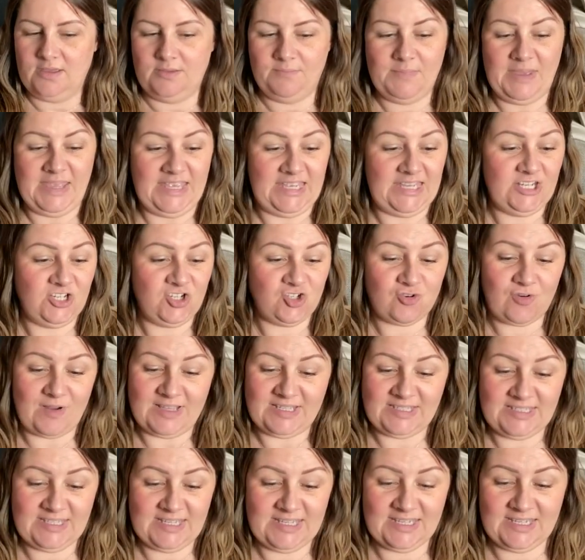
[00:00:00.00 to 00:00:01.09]
making
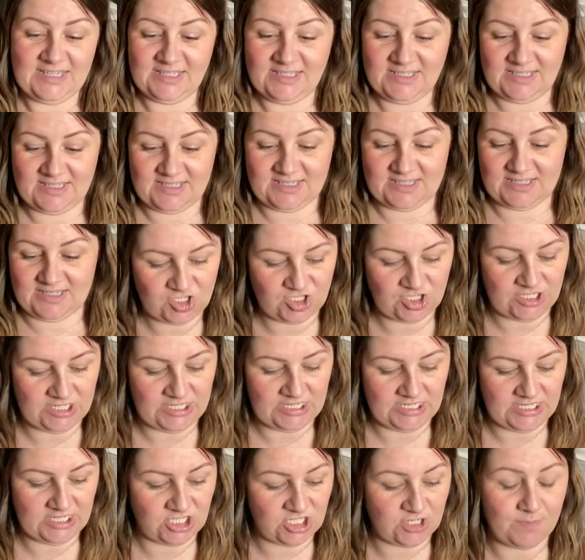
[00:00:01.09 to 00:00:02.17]
dresses.
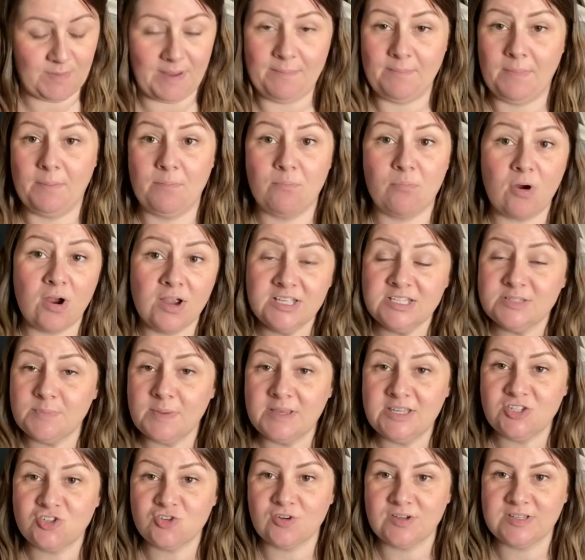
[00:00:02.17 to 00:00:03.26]
She made my
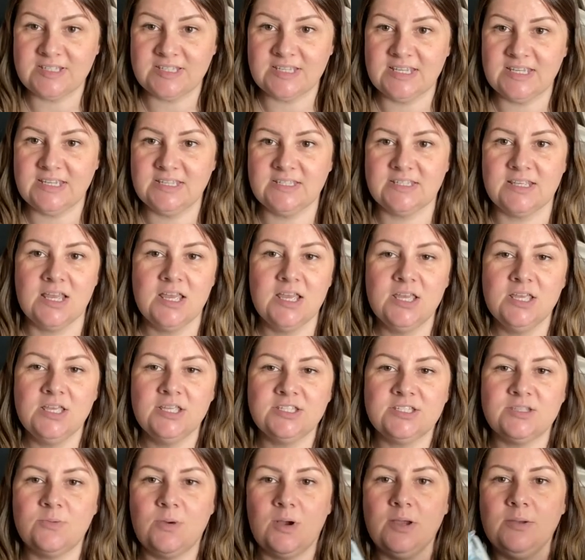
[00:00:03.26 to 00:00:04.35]
bridesmaids dresses.
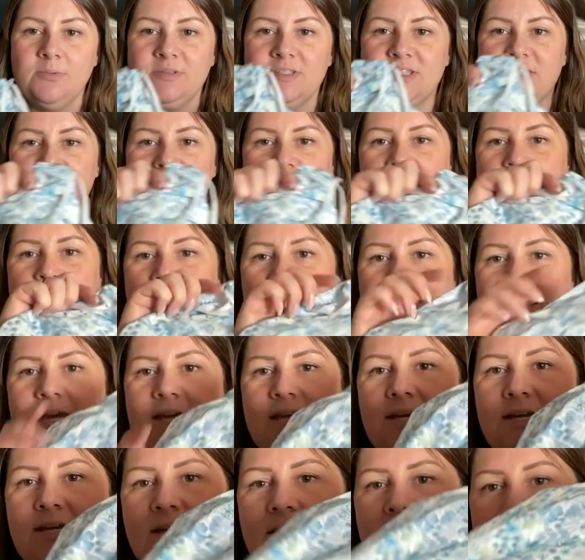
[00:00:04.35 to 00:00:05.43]
So I was
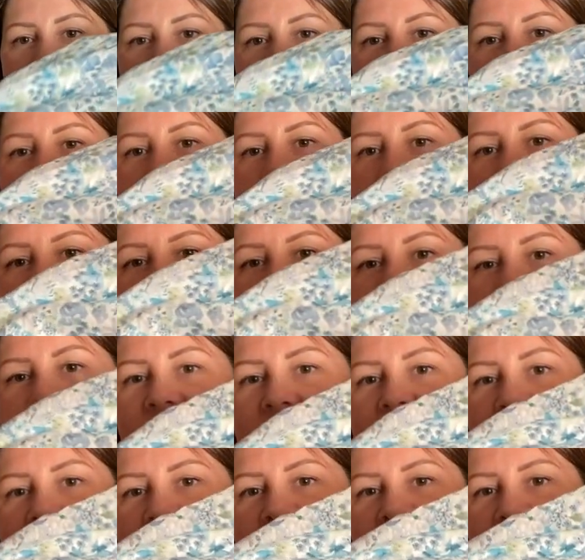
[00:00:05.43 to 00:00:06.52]
thinking I
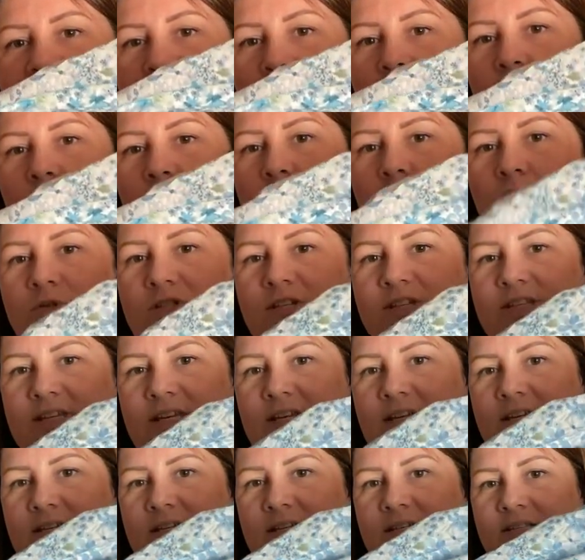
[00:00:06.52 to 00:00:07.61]
could get her to alter
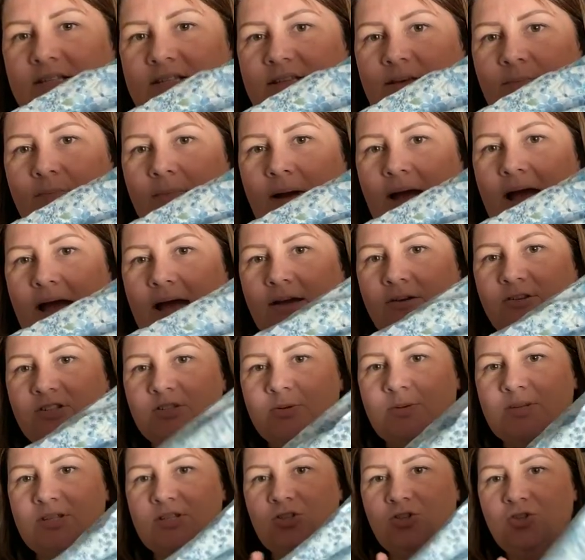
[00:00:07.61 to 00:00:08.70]
these somehow
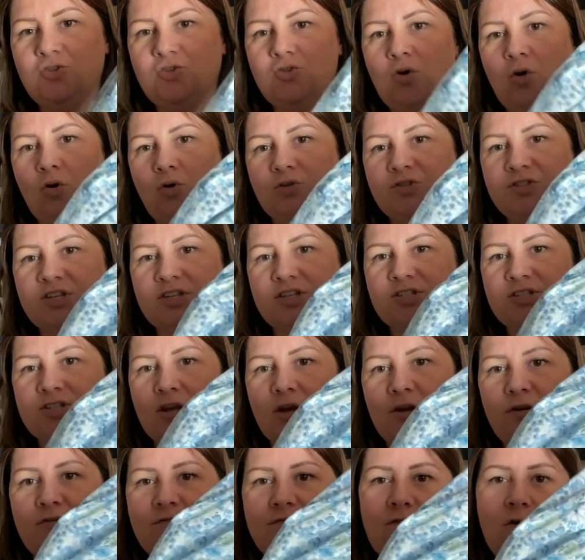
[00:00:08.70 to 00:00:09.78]
so it's not
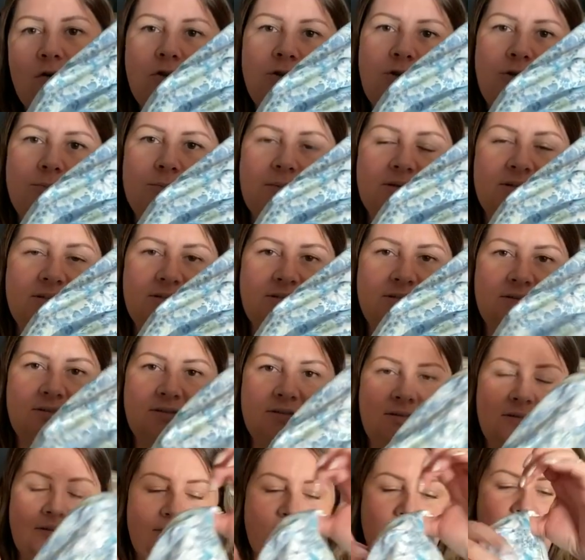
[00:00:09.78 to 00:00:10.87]
so
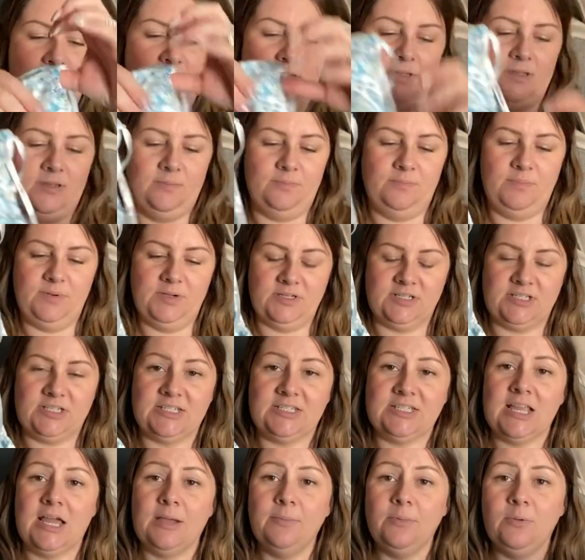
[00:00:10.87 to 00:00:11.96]
voluminous. But
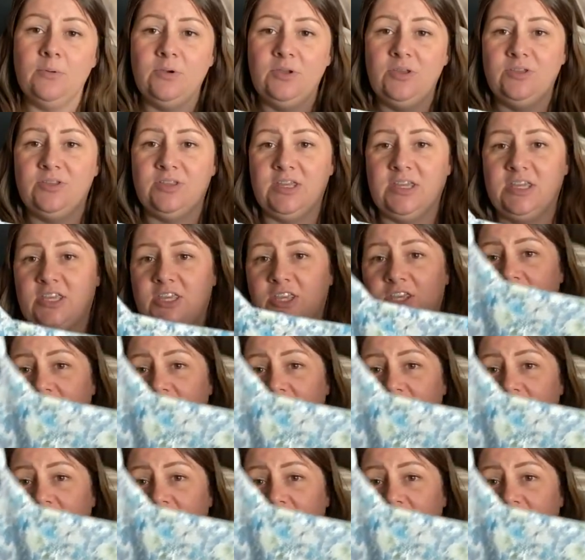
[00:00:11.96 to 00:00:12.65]
tell me what you think.